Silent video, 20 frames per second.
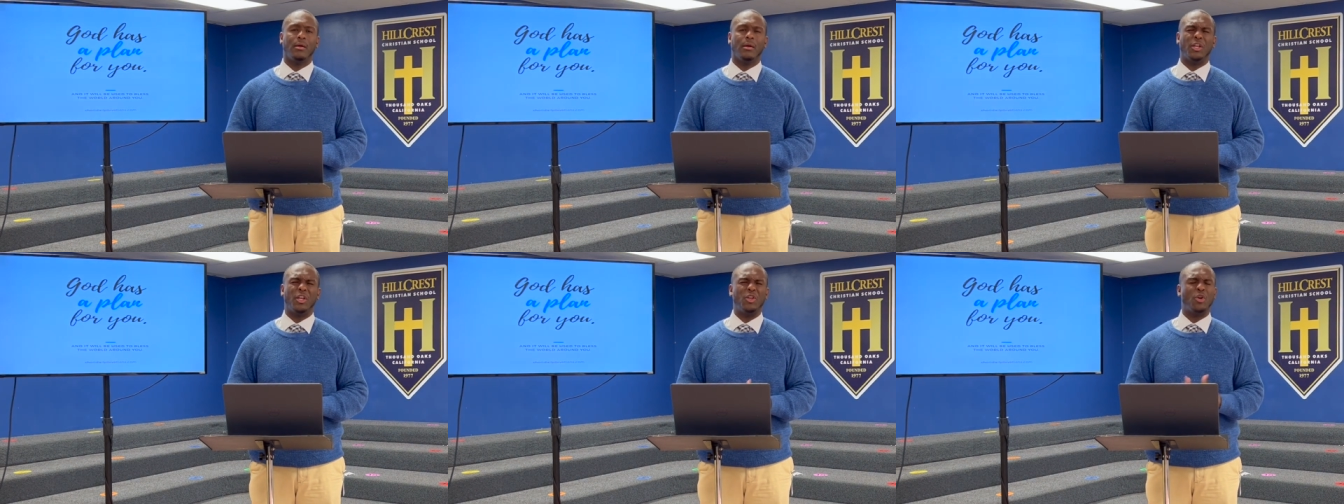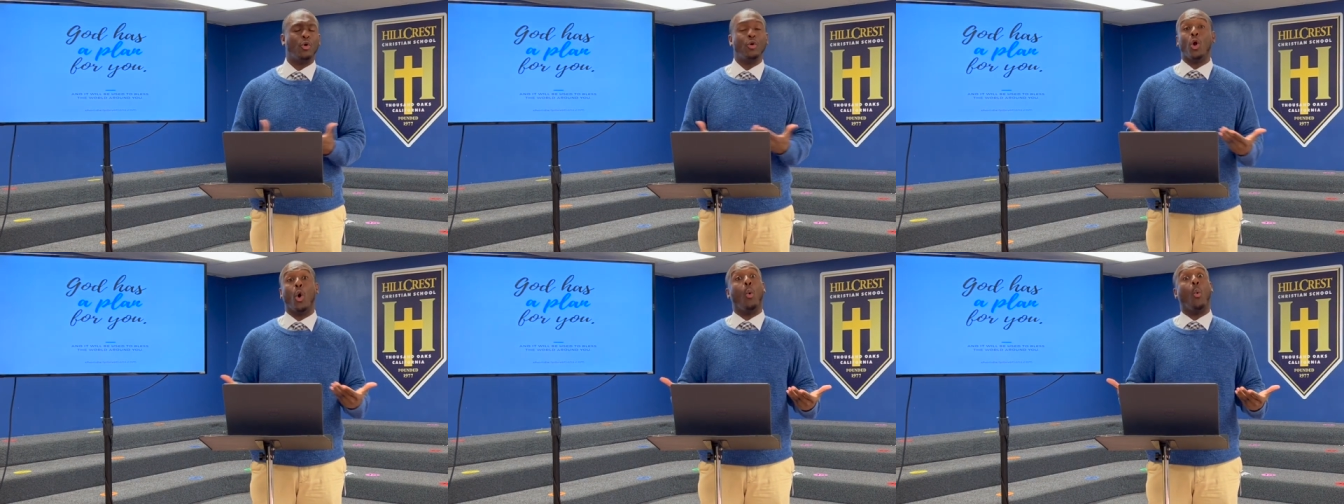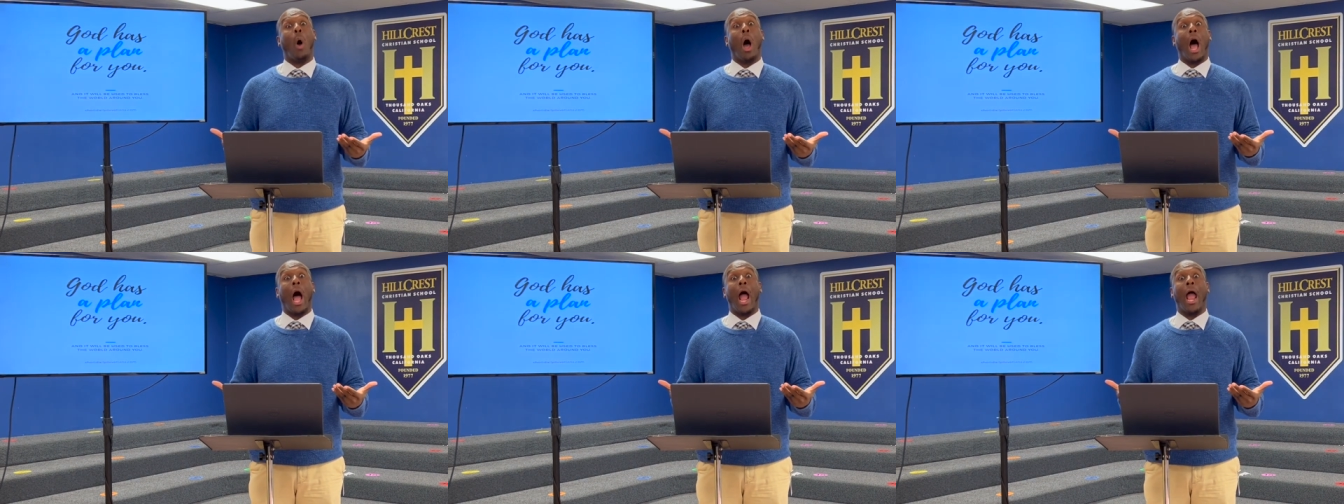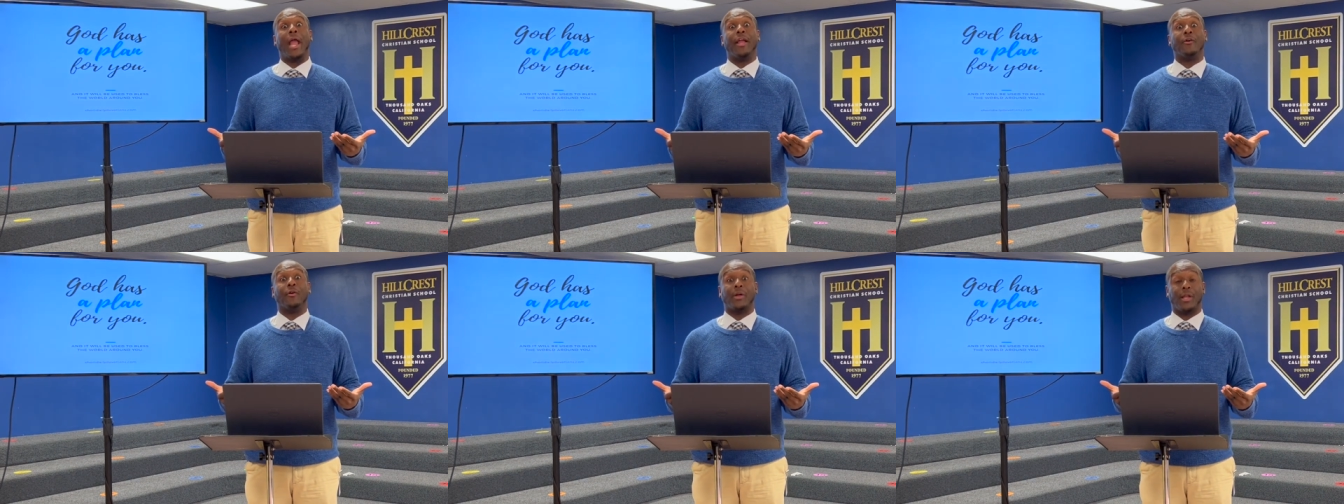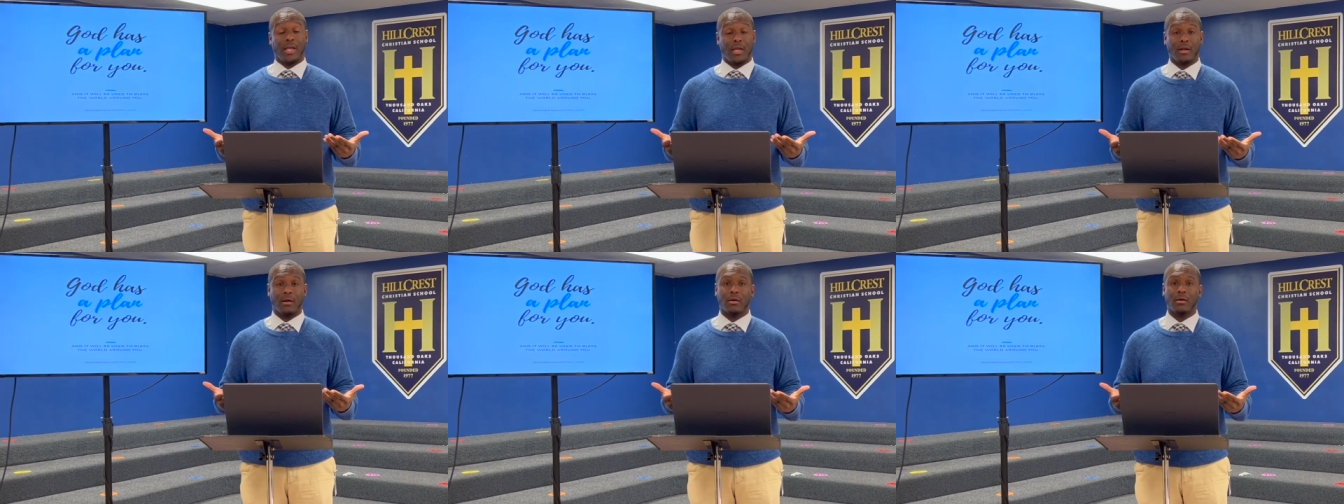you don't know why you're
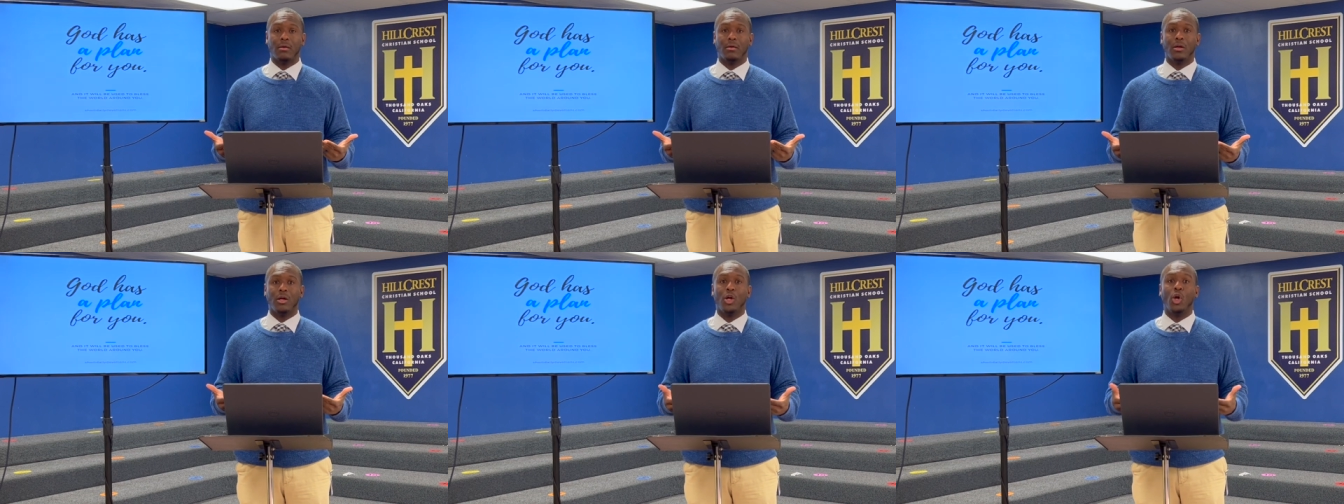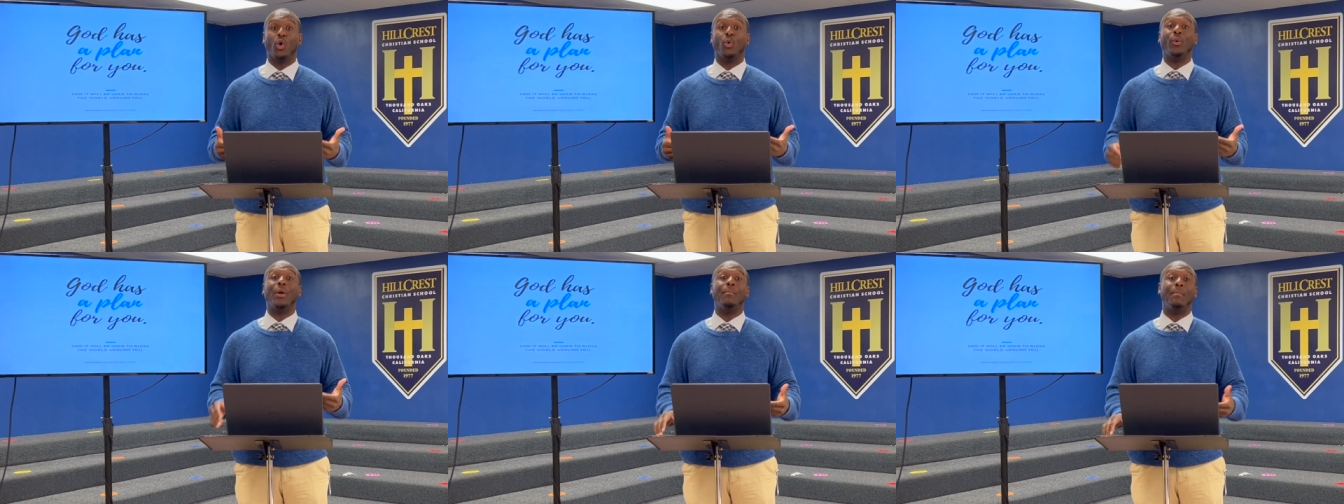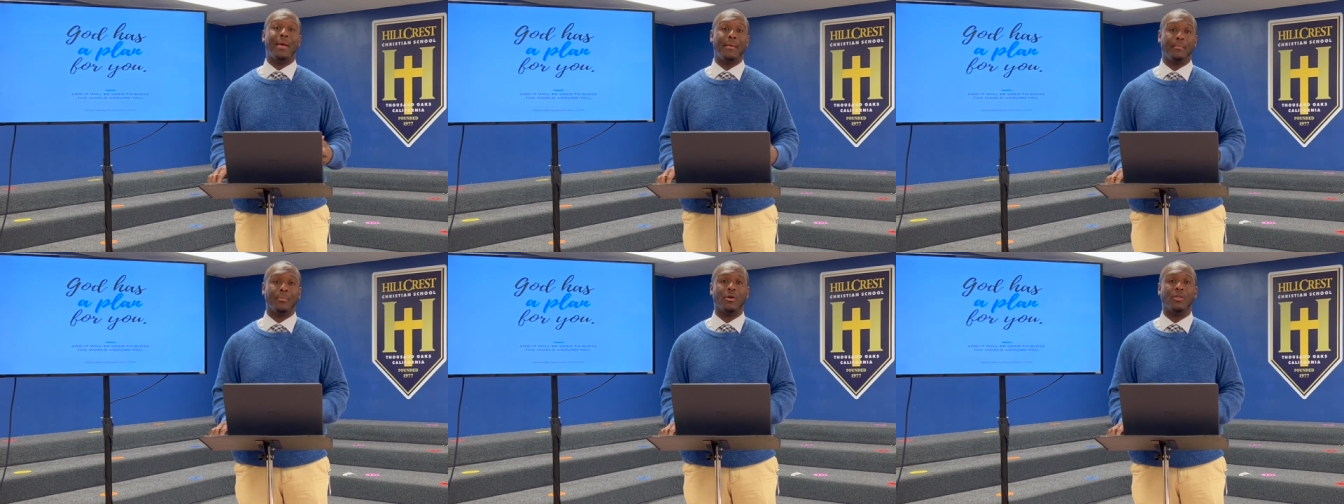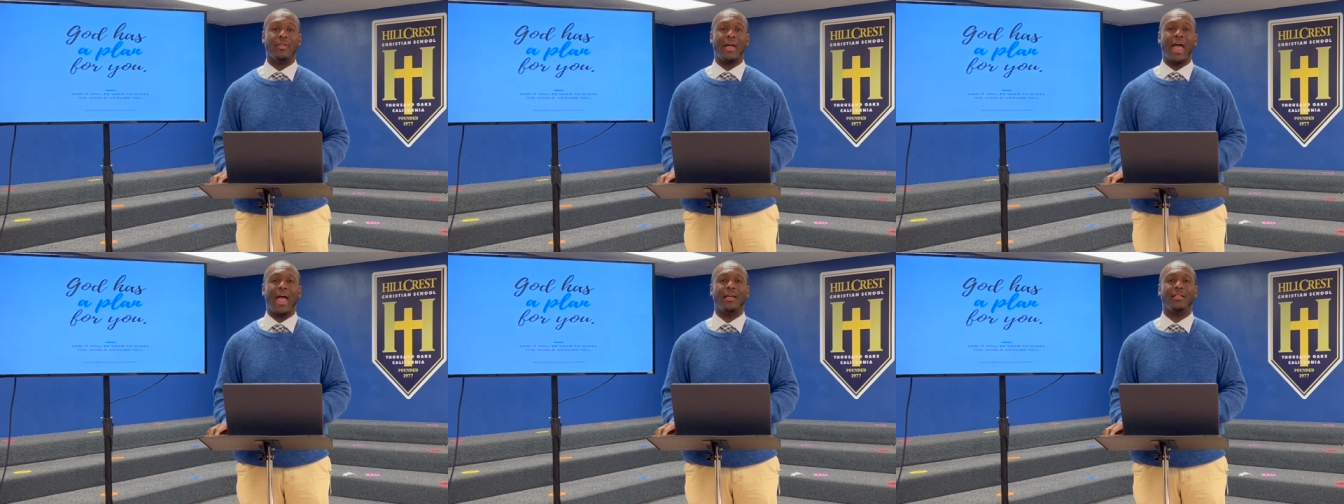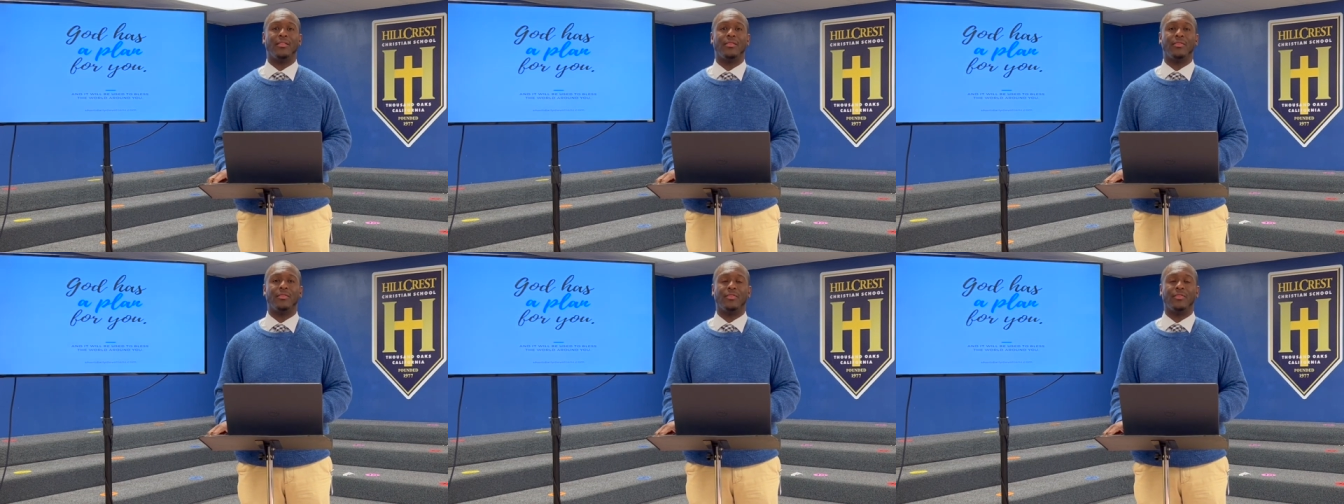here, remember that